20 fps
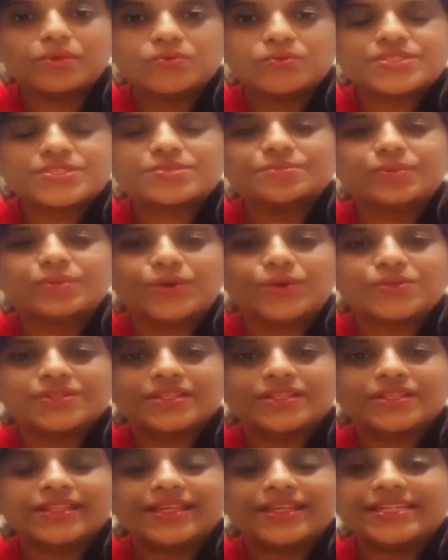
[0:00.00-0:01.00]
and most
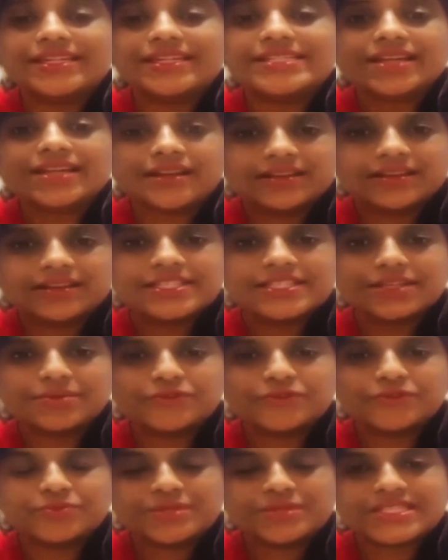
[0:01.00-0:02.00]
importantly, the entire
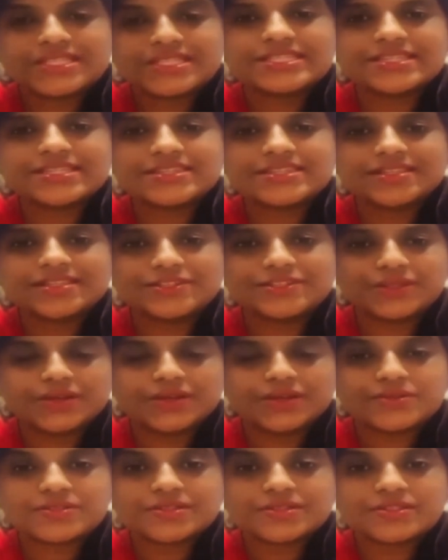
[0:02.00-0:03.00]
team of Mrs. India
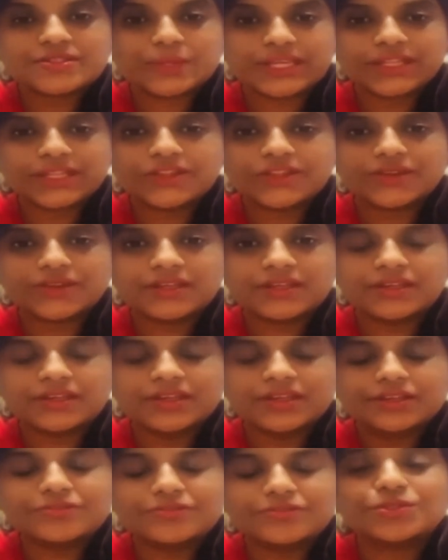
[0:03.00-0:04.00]

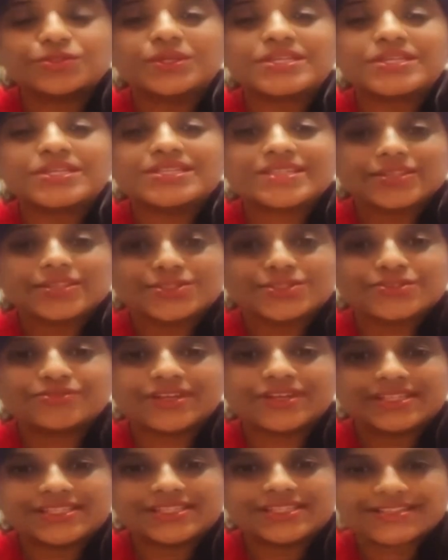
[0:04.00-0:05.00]
2023 for doing such
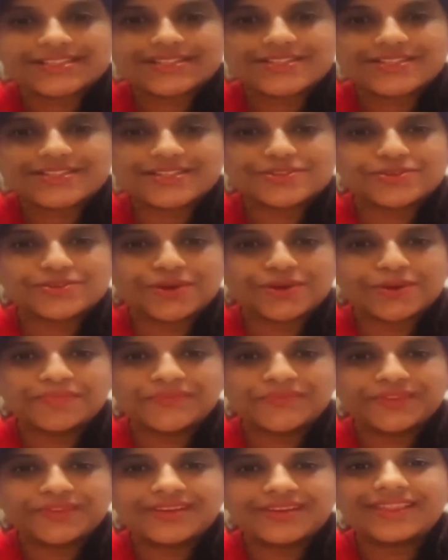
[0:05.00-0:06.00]
a fantastic job.
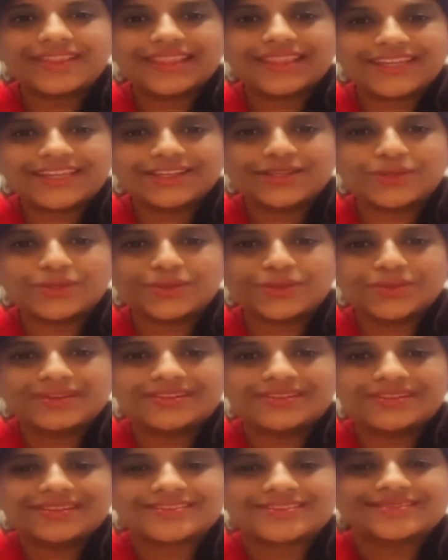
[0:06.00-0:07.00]
Thank you.
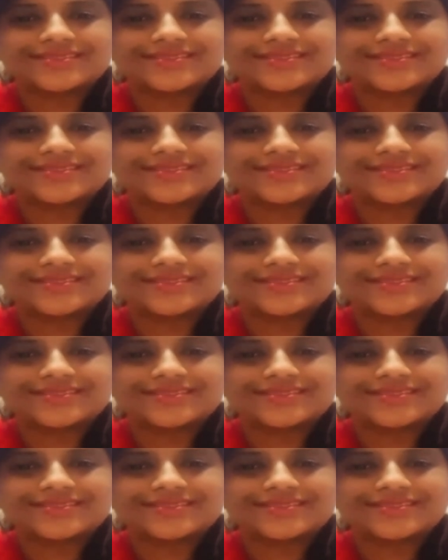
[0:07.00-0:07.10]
